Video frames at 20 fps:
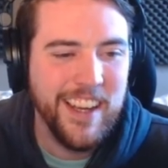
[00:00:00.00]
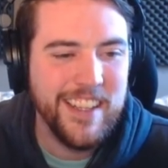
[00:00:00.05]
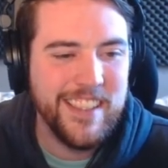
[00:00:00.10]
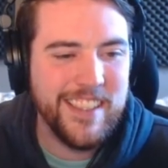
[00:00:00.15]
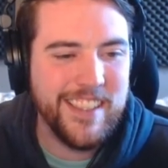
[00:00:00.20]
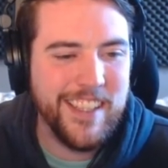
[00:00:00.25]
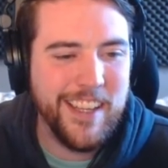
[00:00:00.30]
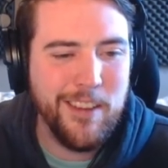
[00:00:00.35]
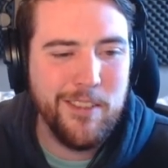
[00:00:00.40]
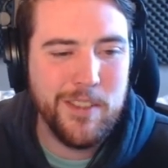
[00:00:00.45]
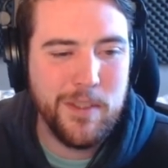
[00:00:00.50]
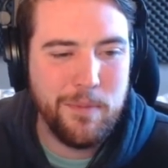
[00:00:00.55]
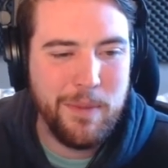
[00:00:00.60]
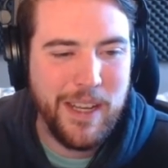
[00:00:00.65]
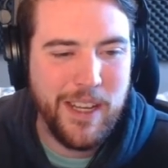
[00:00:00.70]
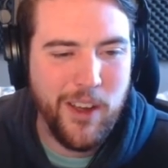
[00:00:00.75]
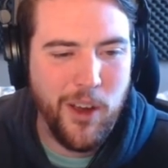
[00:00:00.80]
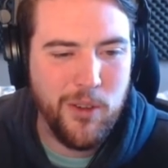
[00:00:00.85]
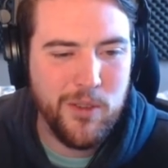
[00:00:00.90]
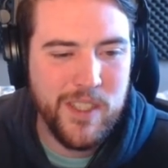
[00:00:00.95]
Excuse
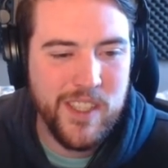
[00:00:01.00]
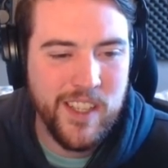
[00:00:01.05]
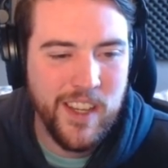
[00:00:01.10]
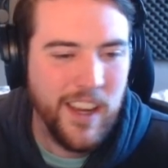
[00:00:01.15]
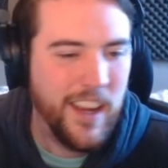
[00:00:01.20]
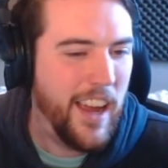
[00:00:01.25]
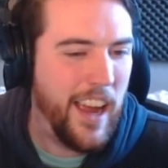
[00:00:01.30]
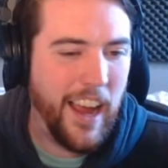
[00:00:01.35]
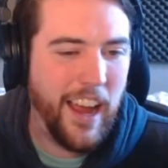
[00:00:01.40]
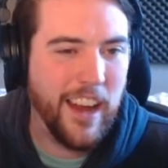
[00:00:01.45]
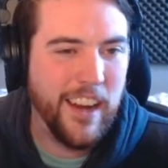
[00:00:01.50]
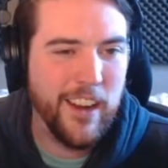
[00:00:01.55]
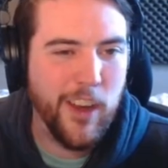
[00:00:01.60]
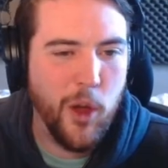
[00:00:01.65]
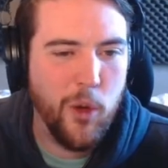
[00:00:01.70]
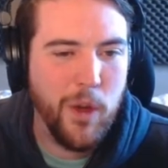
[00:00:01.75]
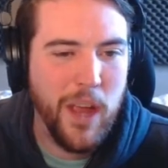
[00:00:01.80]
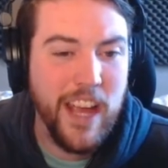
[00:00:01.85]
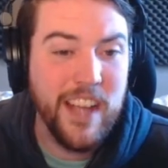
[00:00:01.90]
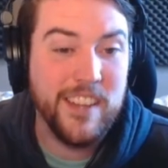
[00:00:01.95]
me, coach. I gotta
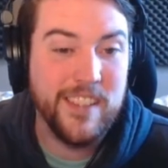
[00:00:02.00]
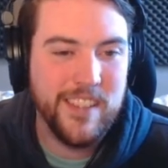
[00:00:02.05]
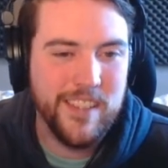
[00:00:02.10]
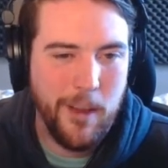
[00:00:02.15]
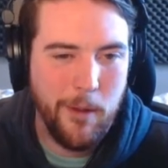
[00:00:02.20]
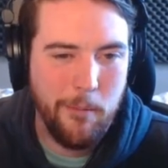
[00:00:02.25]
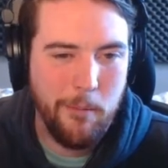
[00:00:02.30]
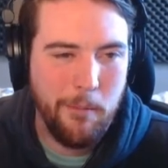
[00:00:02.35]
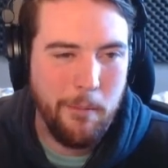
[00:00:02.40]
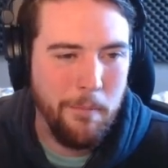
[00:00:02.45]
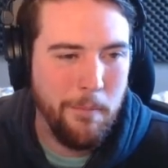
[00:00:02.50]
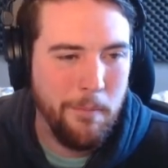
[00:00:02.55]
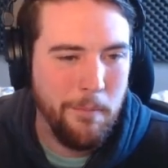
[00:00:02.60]
go hit something.